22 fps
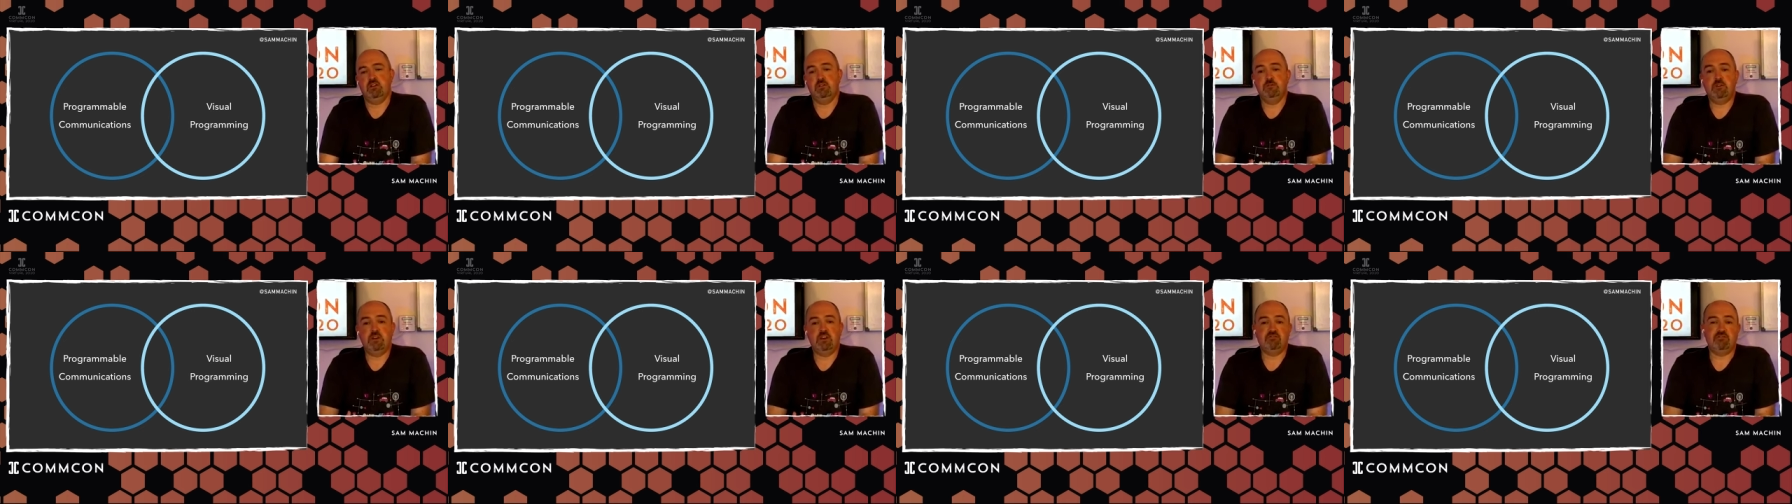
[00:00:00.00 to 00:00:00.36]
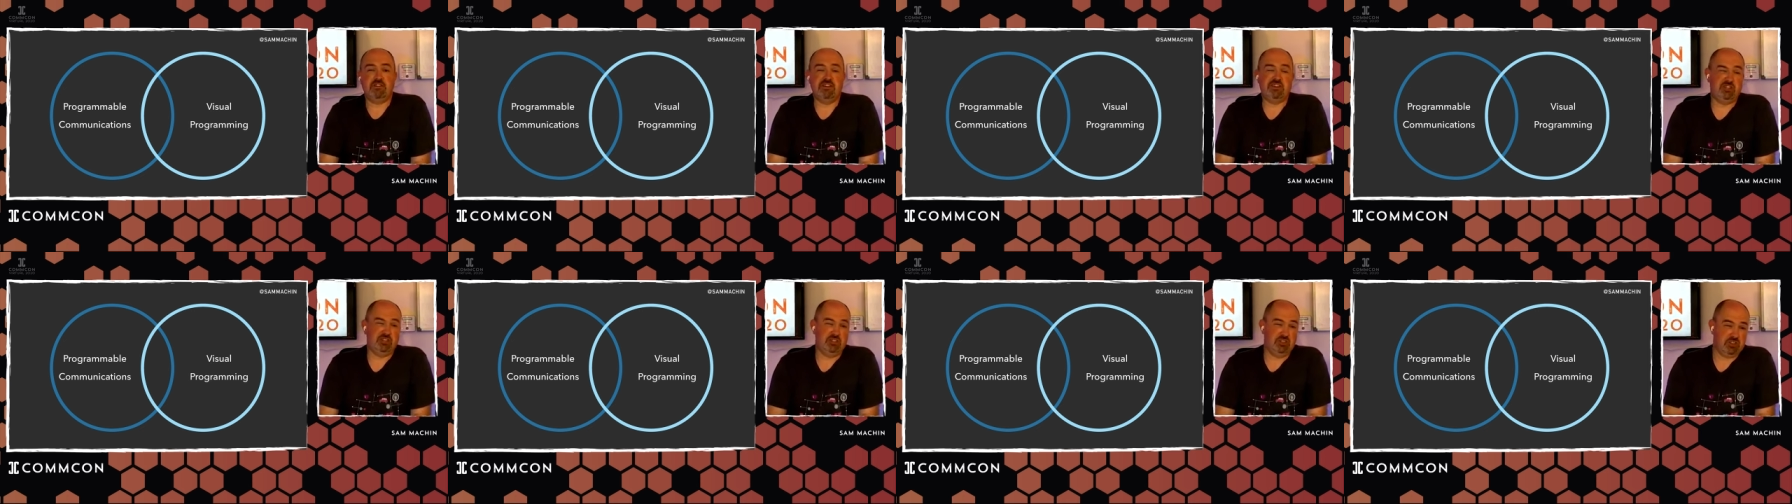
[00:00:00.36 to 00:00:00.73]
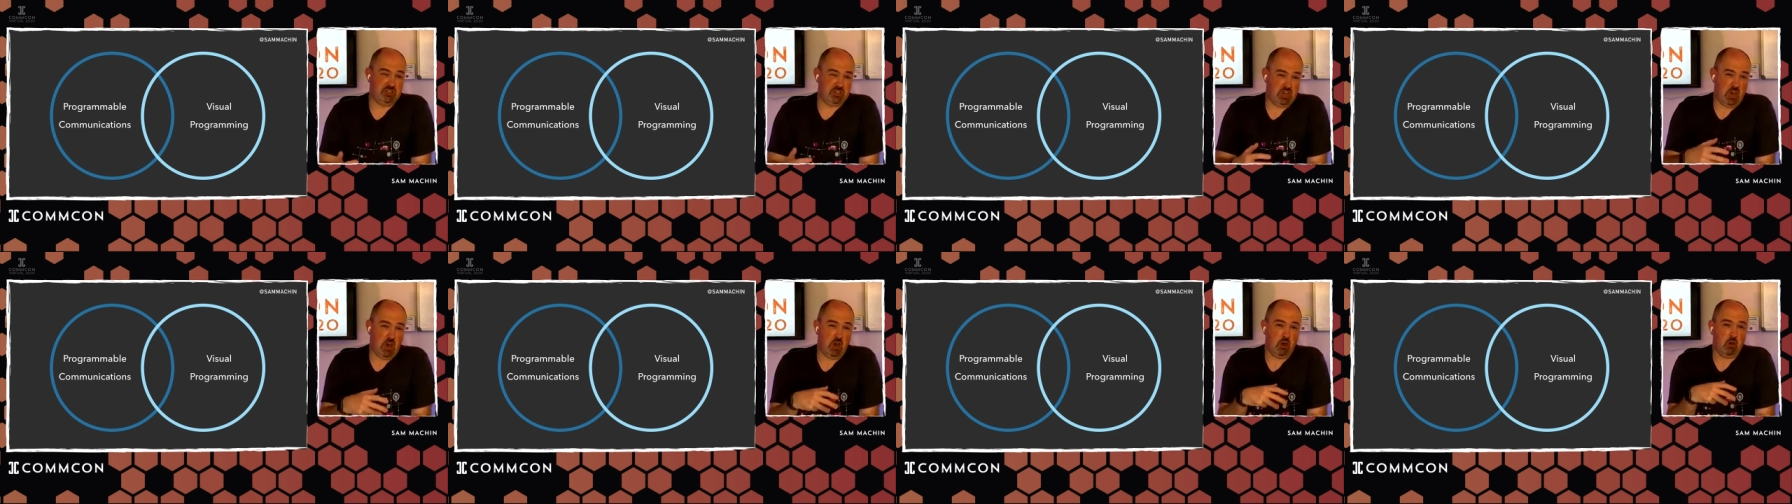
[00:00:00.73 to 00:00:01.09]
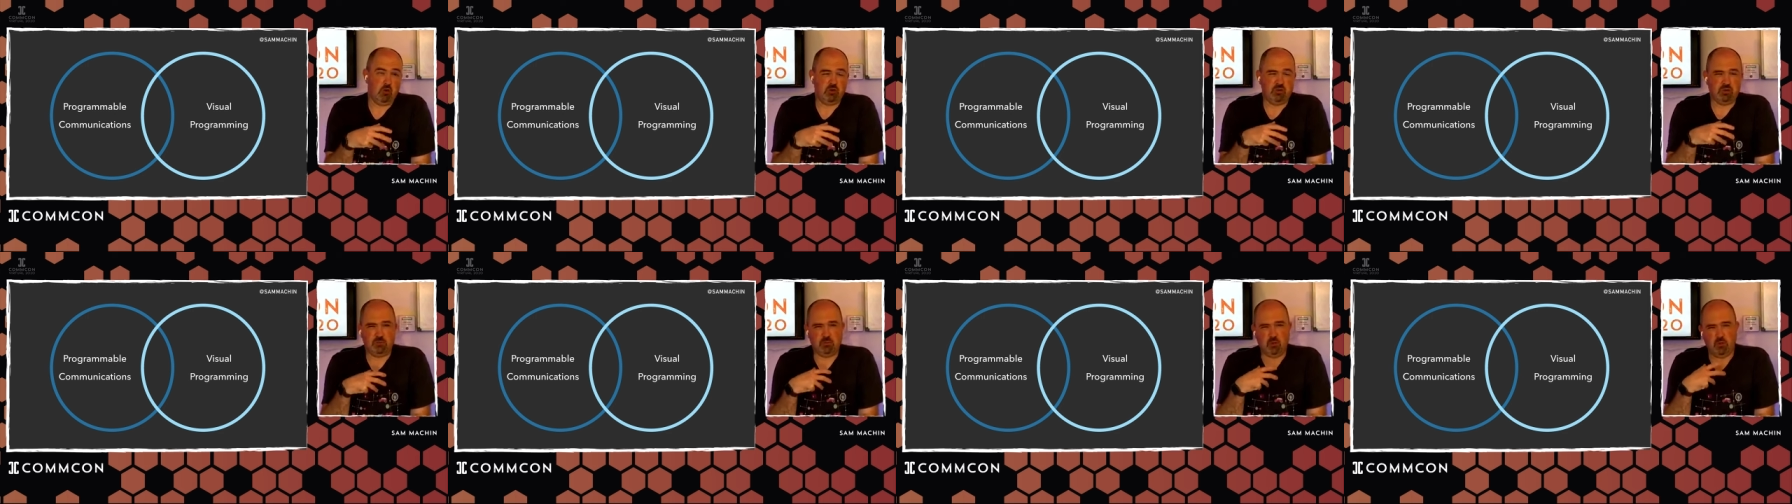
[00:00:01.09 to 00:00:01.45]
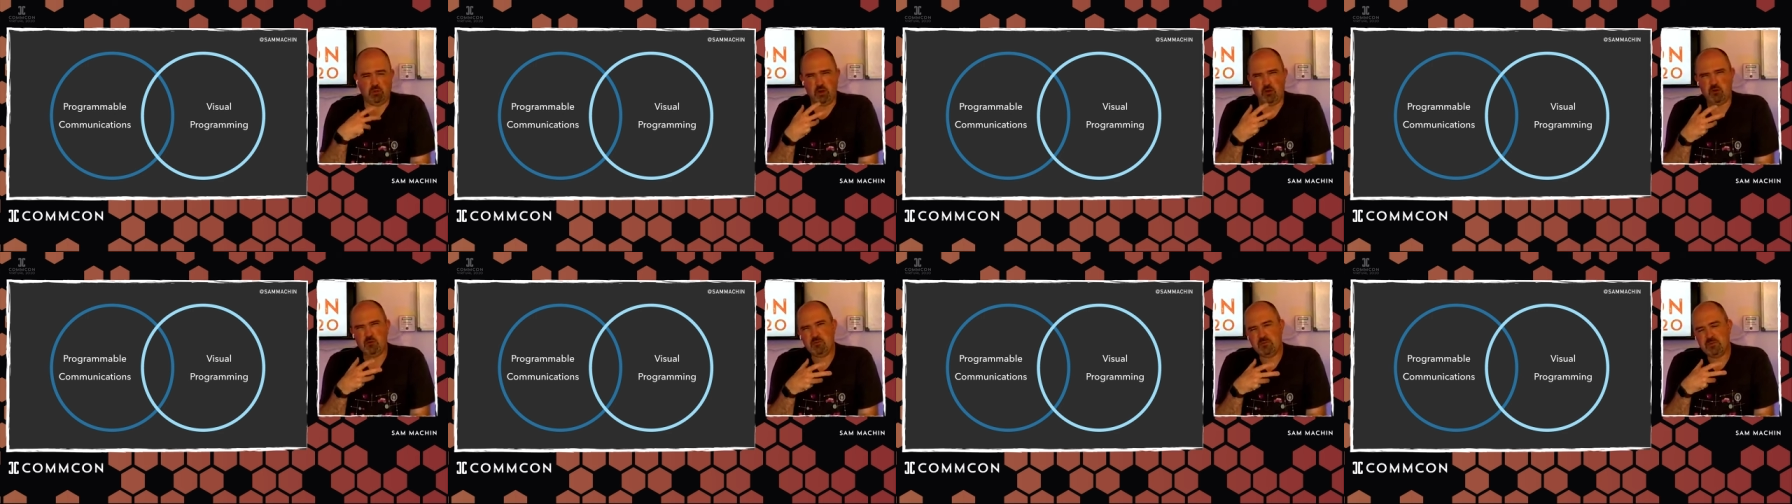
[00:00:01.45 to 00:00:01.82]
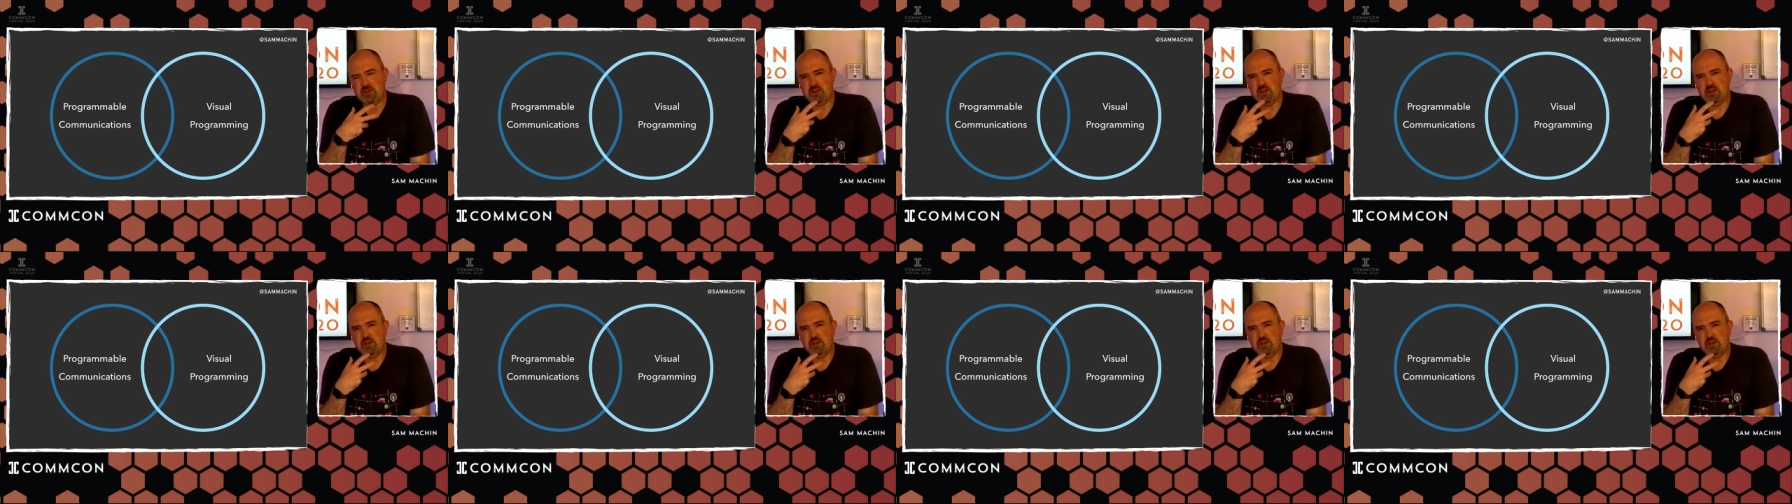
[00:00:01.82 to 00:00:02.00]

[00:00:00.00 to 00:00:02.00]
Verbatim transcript: configuration as code, although